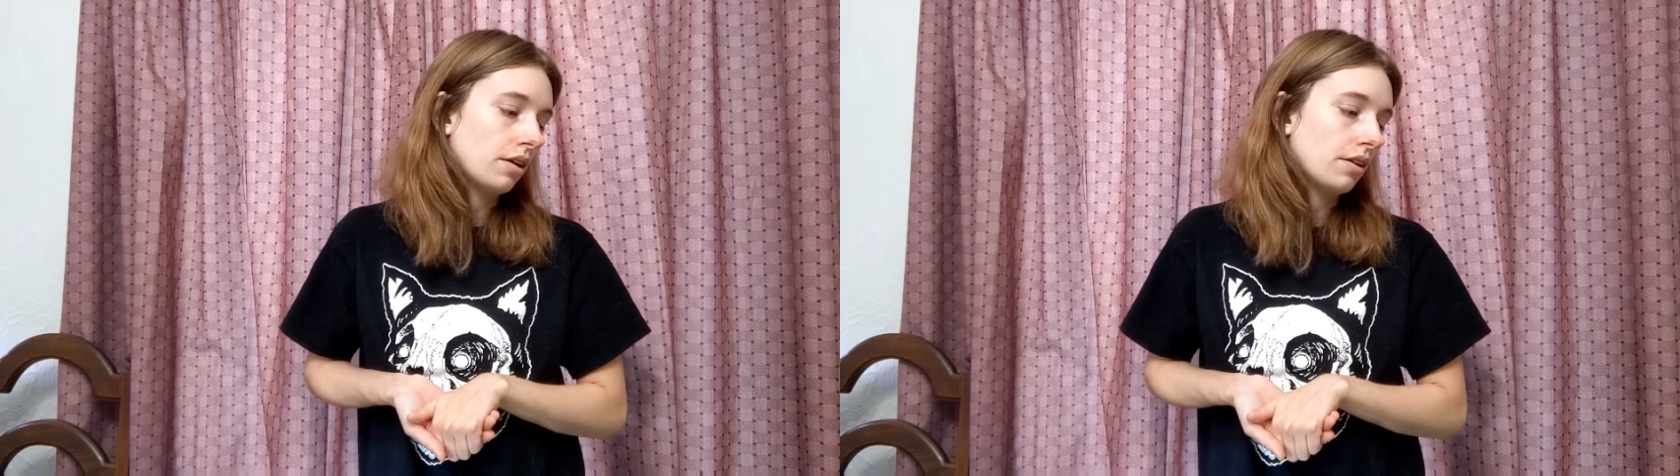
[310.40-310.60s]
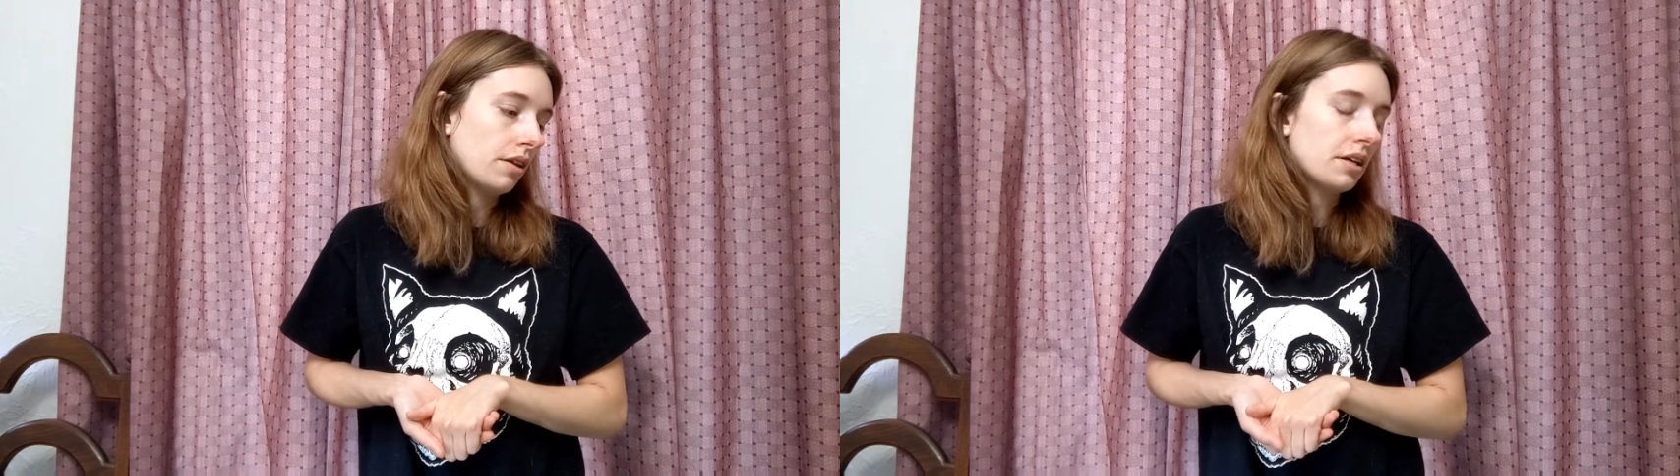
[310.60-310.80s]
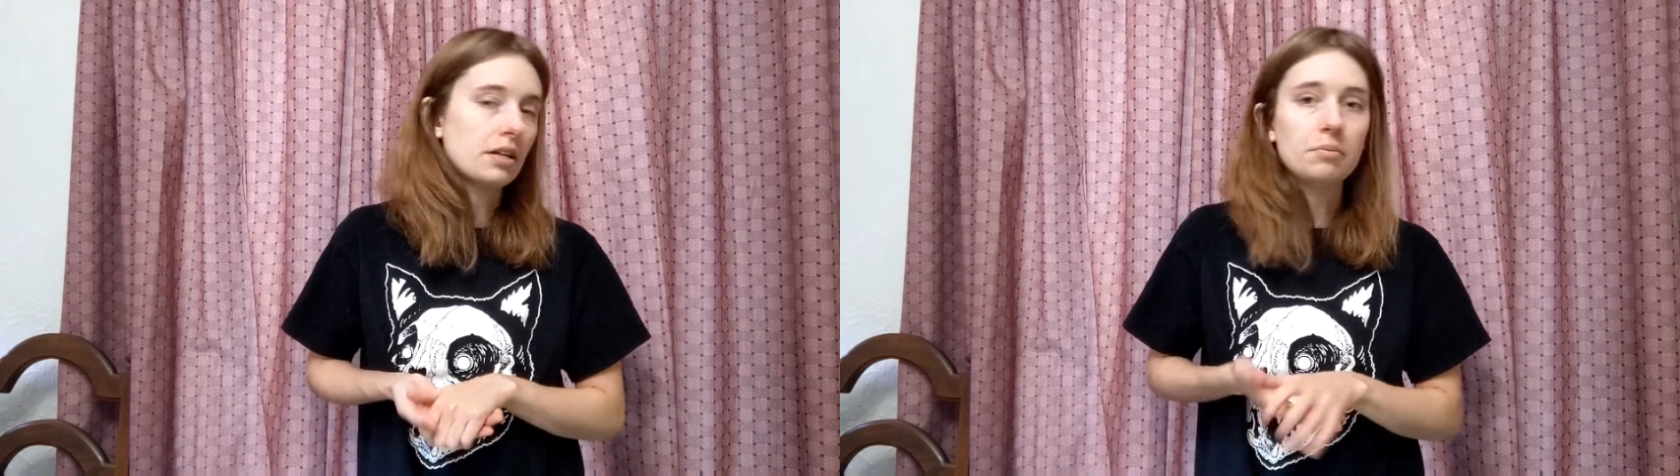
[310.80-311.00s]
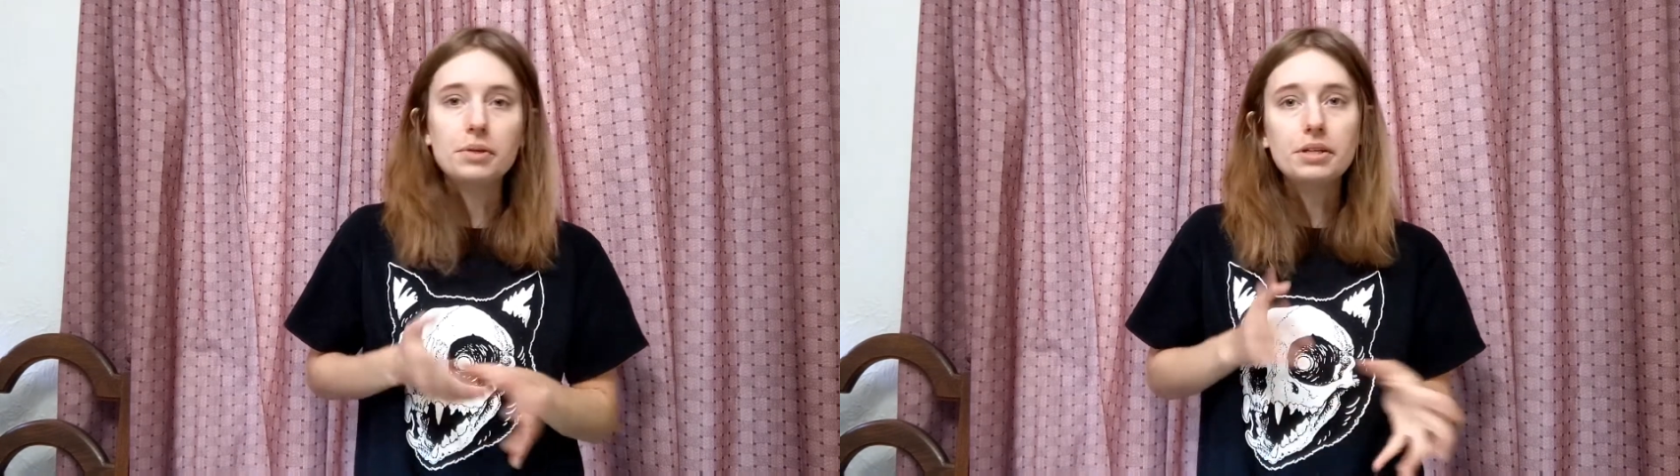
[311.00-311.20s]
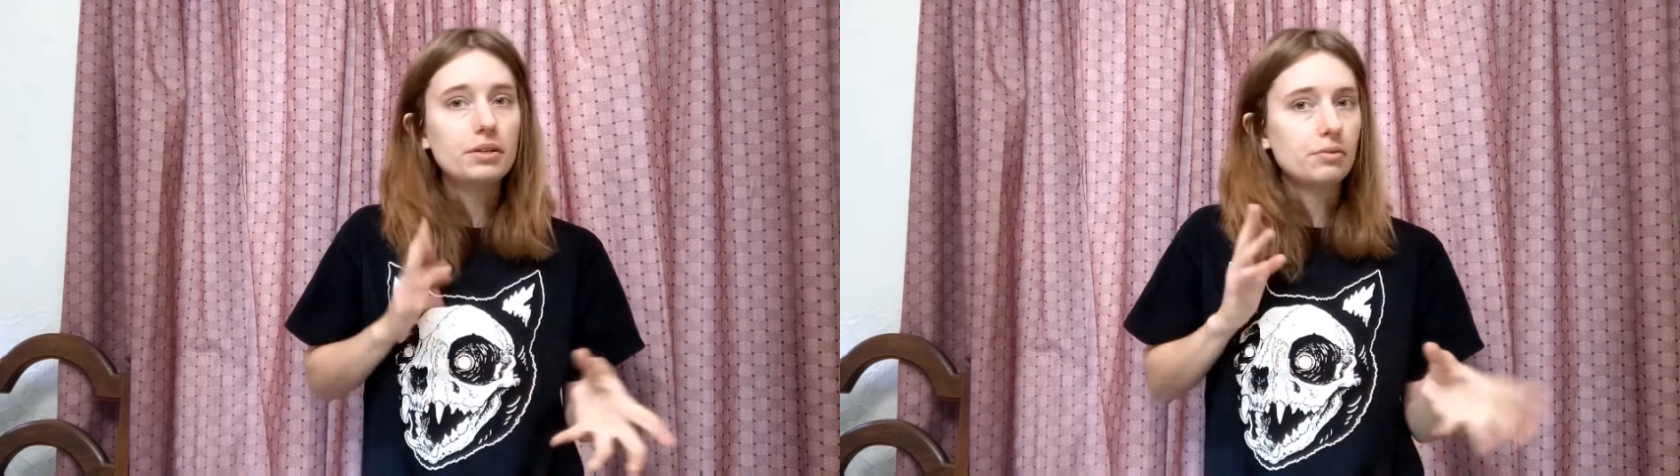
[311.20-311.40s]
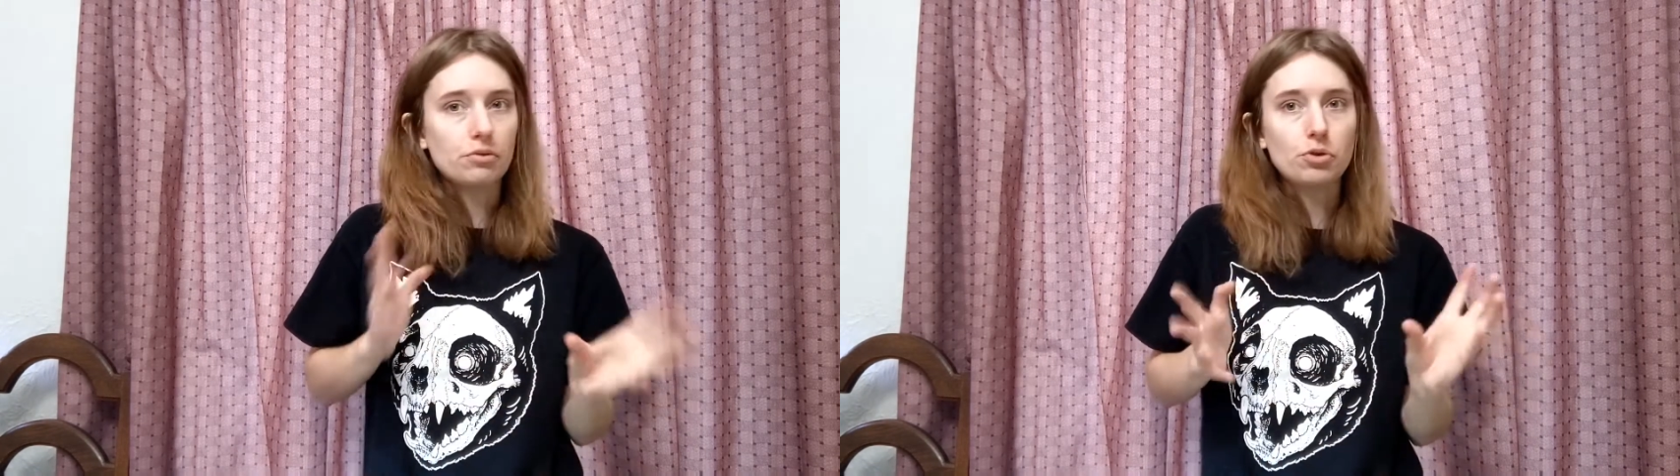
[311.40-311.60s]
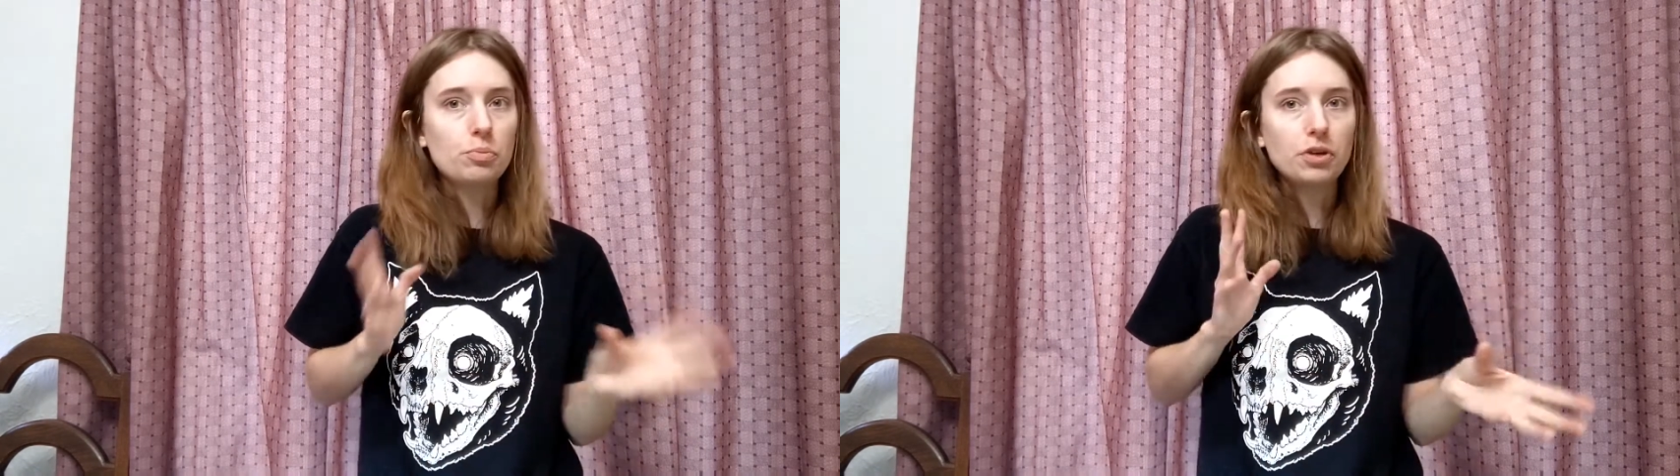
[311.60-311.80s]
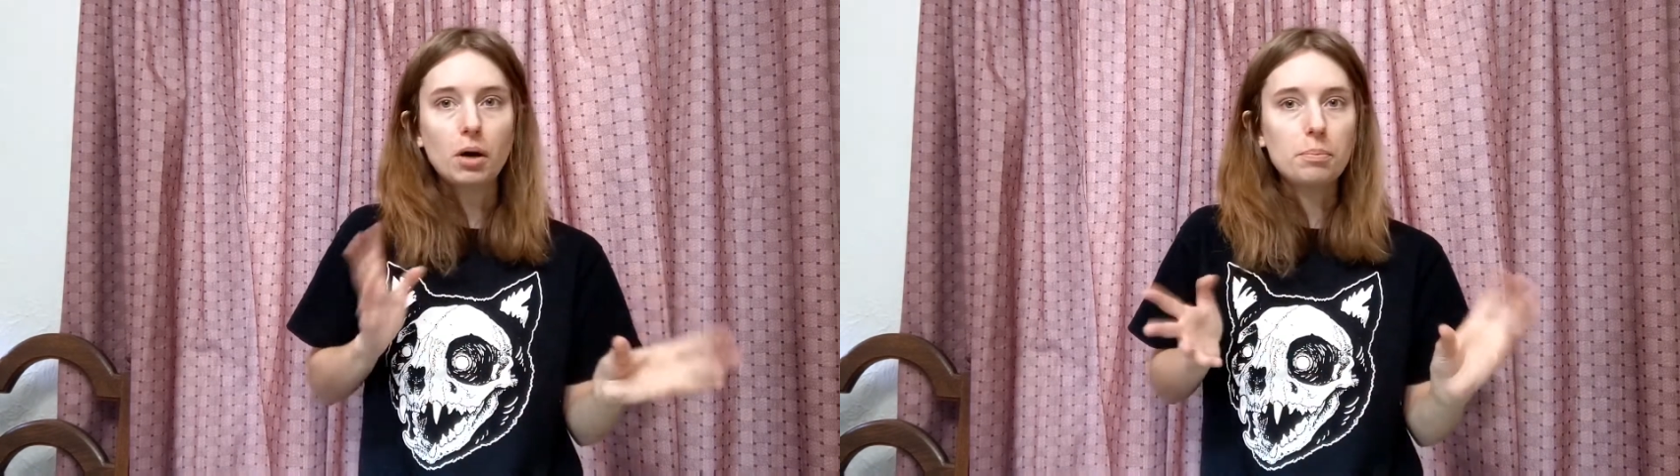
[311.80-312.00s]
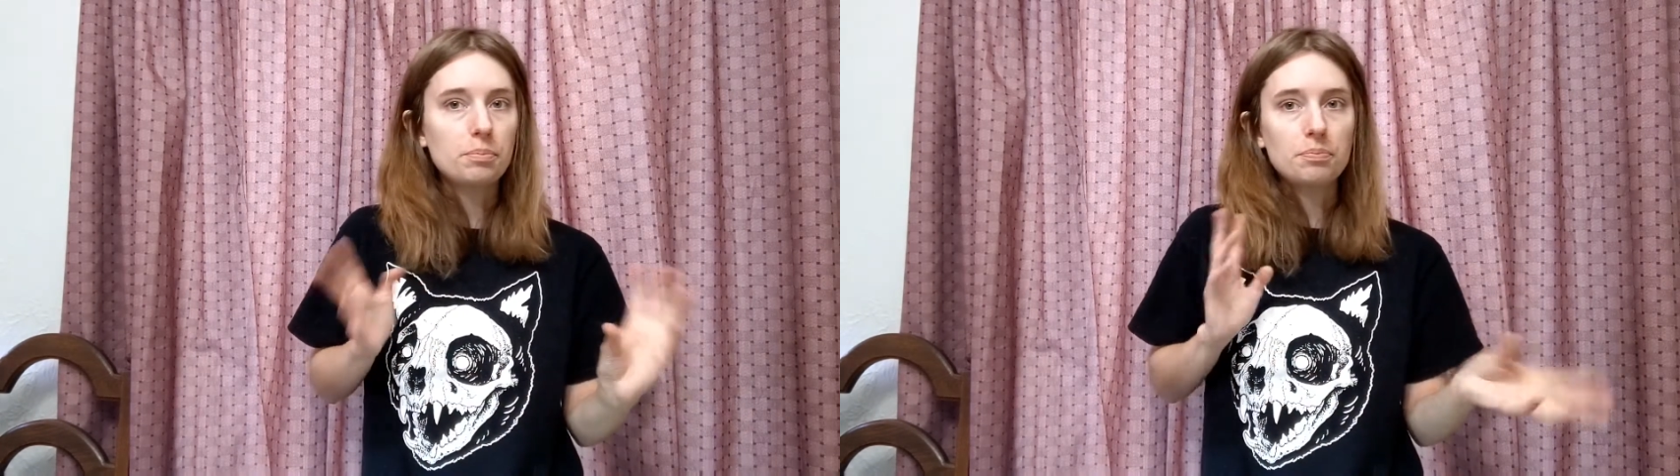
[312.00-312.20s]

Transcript: they can be grouped up